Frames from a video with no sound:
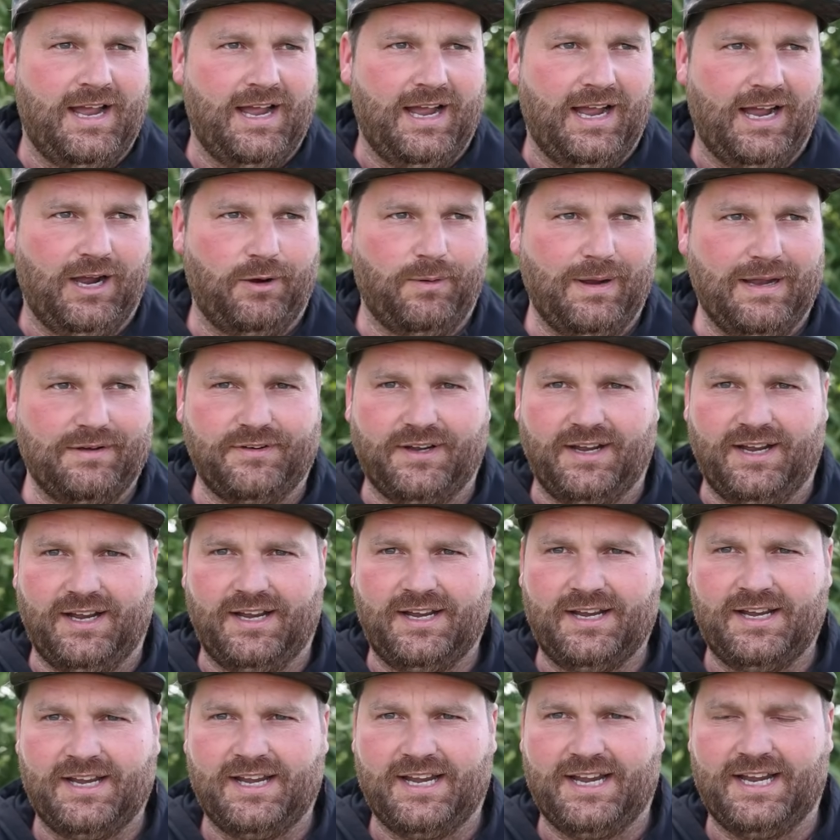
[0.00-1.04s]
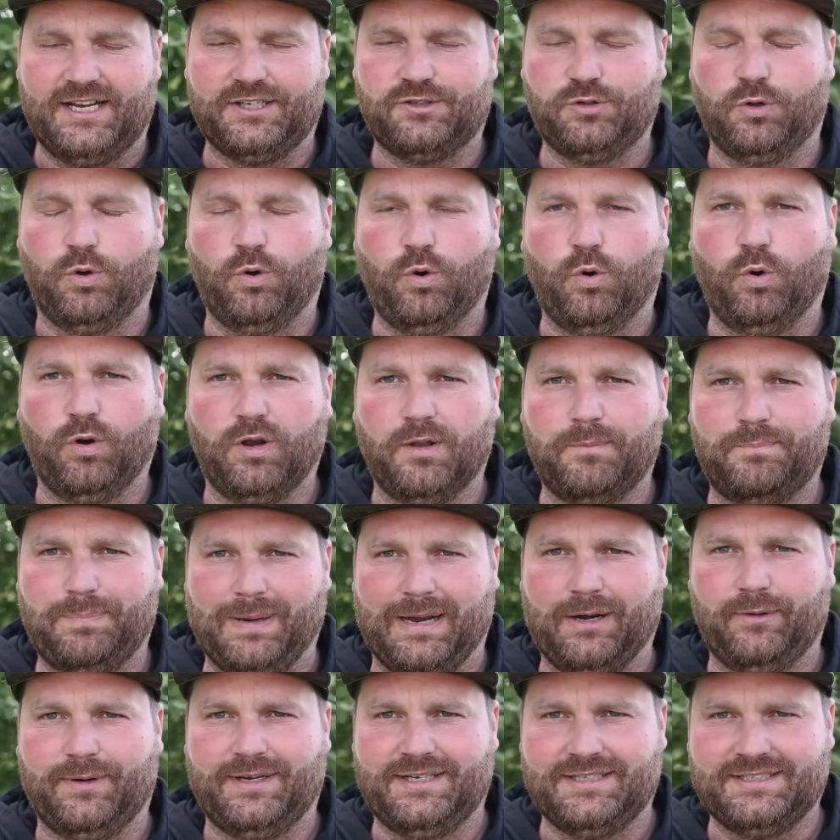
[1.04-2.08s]
However, it's all
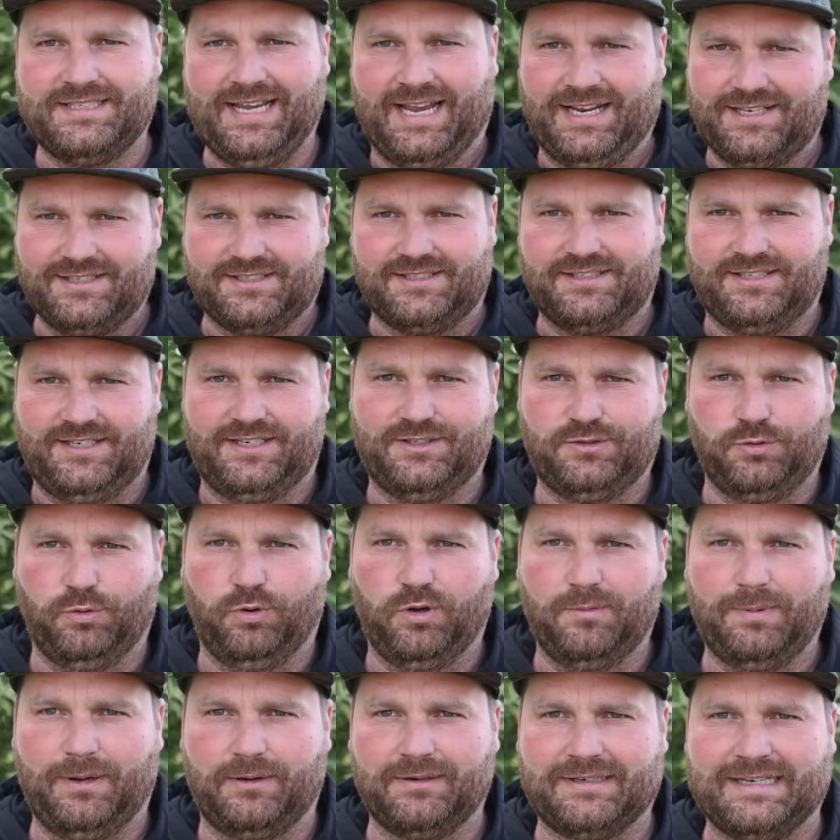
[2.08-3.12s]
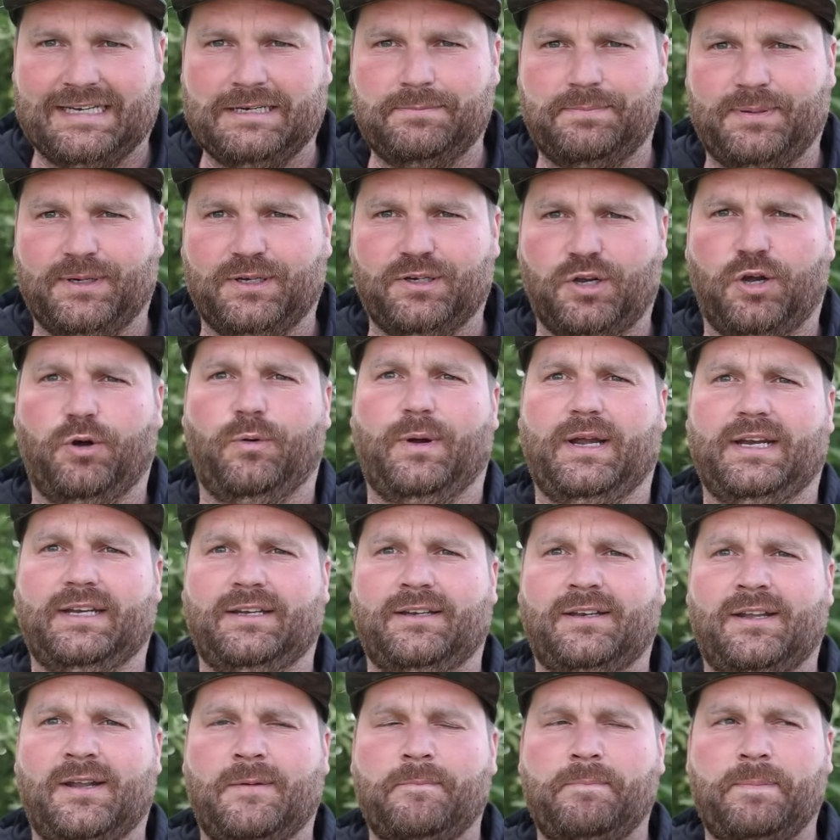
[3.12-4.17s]
about intensity. It's all about keeping
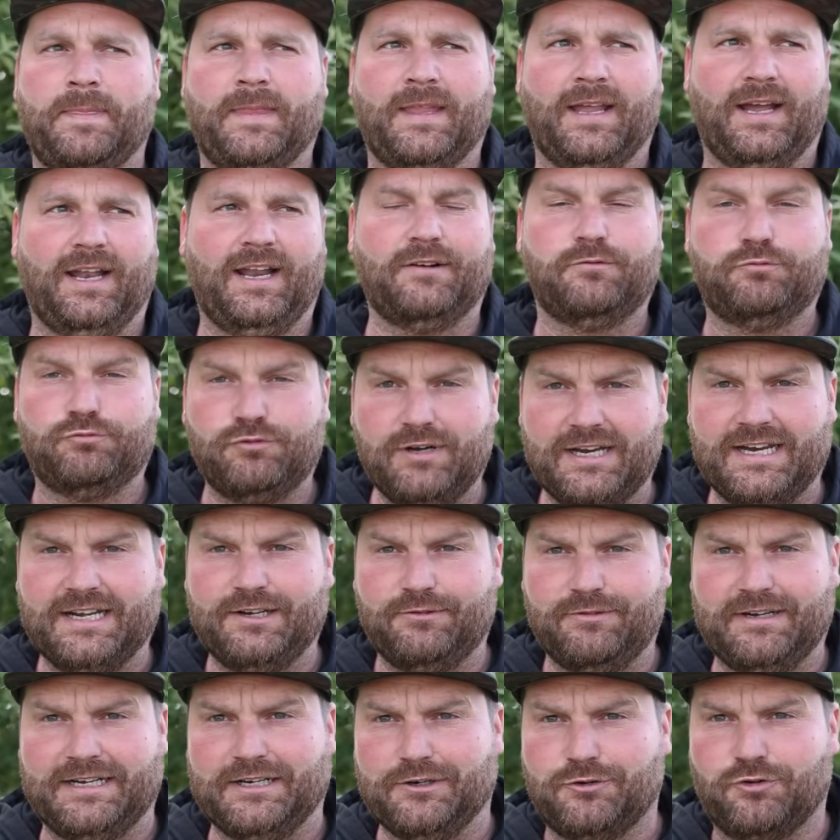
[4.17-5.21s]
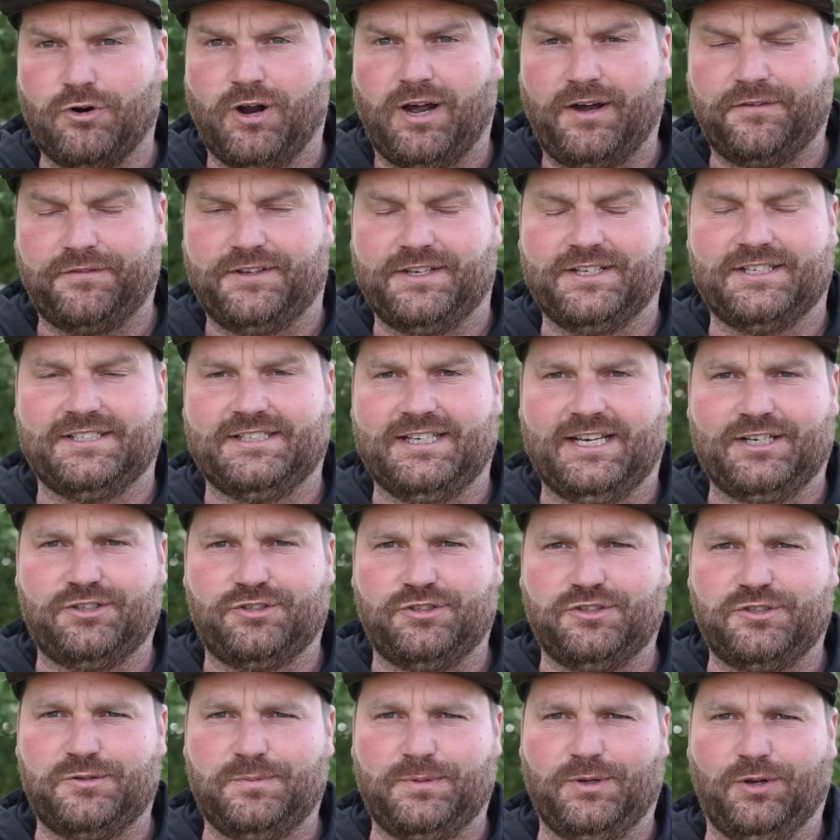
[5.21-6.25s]
going. And I've really grafted this
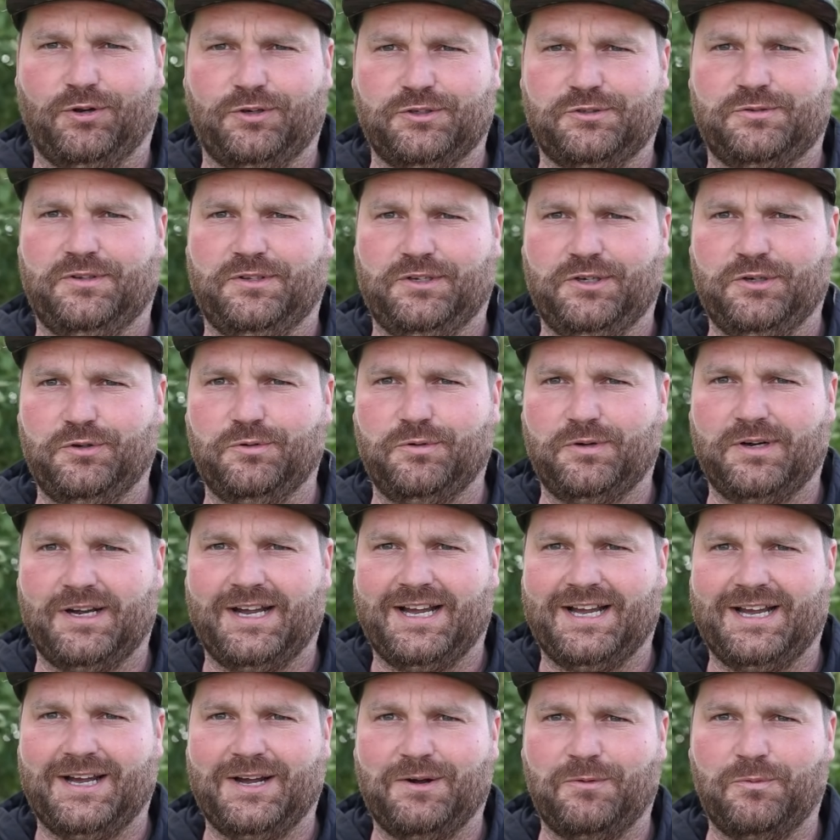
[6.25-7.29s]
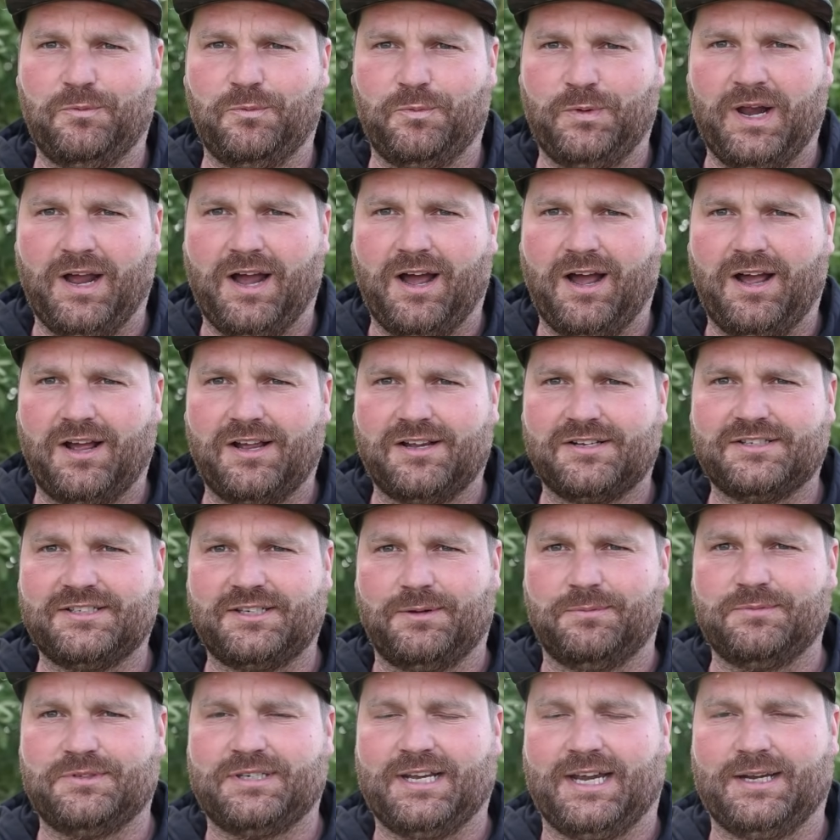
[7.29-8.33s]
session, to be honest with you. We are
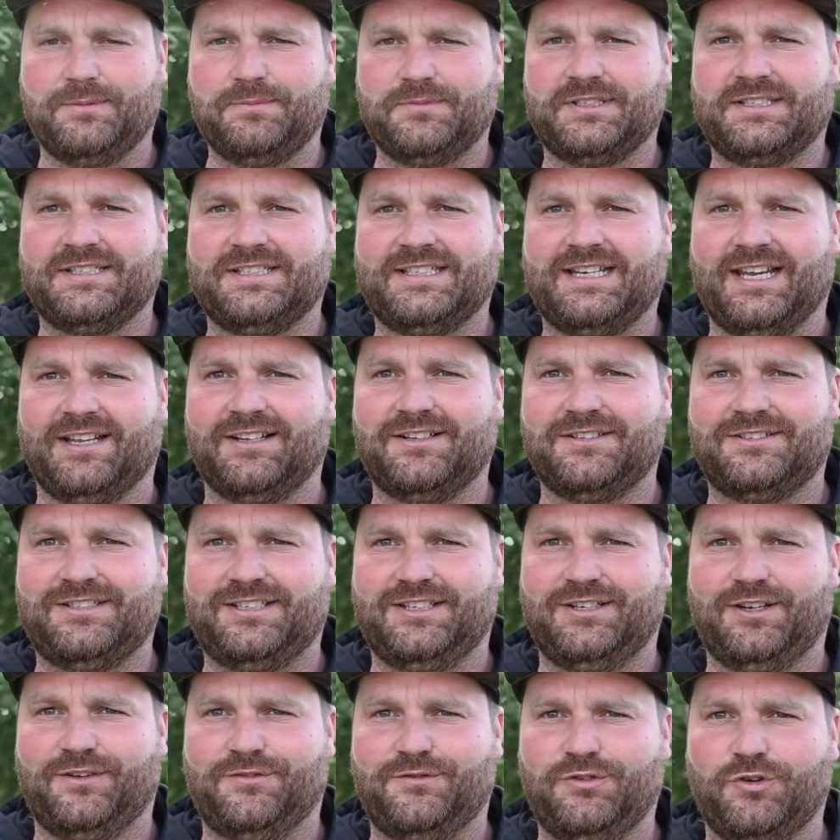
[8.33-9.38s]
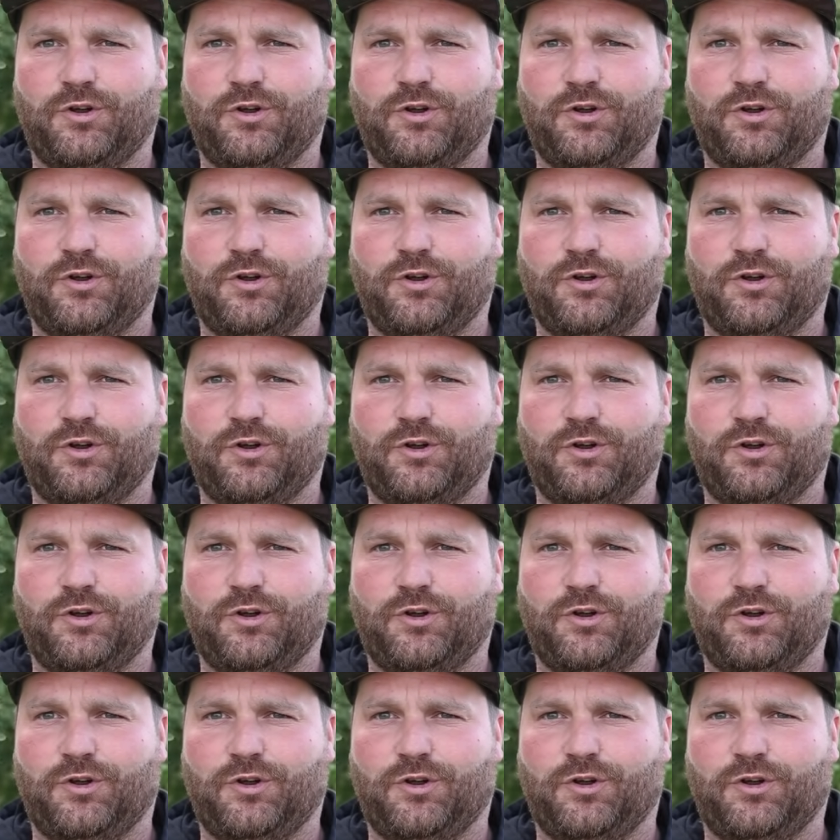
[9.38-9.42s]
sometimes guilty of